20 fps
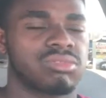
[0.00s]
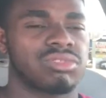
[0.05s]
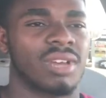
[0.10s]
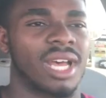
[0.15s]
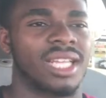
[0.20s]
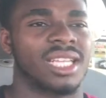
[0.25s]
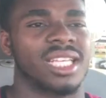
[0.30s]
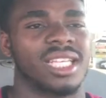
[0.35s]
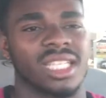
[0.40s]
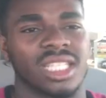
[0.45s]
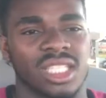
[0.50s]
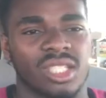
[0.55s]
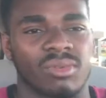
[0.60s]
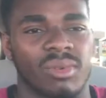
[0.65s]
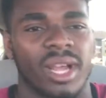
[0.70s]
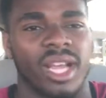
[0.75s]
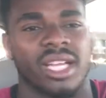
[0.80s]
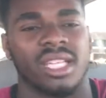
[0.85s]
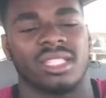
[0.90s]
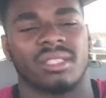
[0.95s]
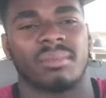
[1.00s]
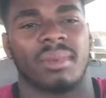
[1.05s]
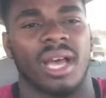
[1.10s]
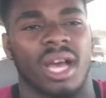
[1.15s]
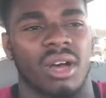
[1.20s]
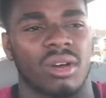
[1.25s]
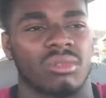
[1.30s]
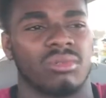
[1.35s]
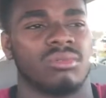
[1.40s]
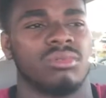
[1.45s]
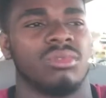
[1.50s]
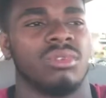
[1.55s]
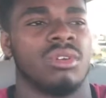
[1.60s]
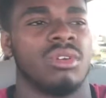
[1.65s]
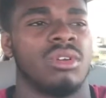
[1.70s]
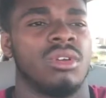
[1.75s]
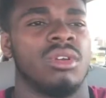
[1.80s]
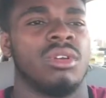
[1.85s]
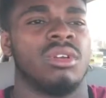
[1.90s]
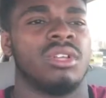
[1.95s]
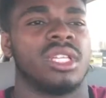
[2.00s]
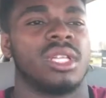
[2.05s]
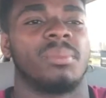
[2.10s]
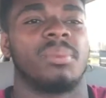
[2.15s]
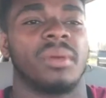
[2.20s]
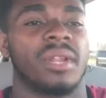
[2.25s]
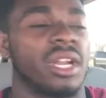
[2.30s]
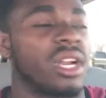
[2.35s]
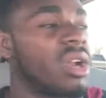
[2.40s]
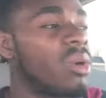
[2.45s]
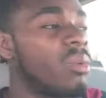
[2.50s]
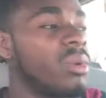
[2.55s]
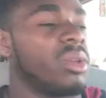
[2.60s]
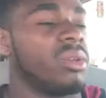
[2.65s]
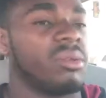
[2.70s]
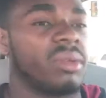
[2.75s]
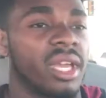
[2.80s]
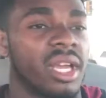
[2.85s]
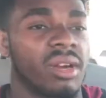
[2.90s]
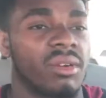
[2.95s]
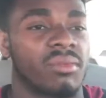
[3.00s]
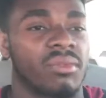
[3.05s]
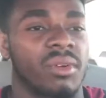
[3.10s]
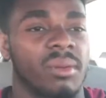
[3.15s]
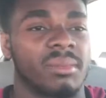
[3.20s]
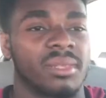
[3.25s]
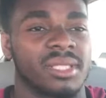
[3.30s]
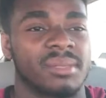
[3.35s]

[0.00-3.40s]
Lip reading: I think these range about, depending on where you get them from,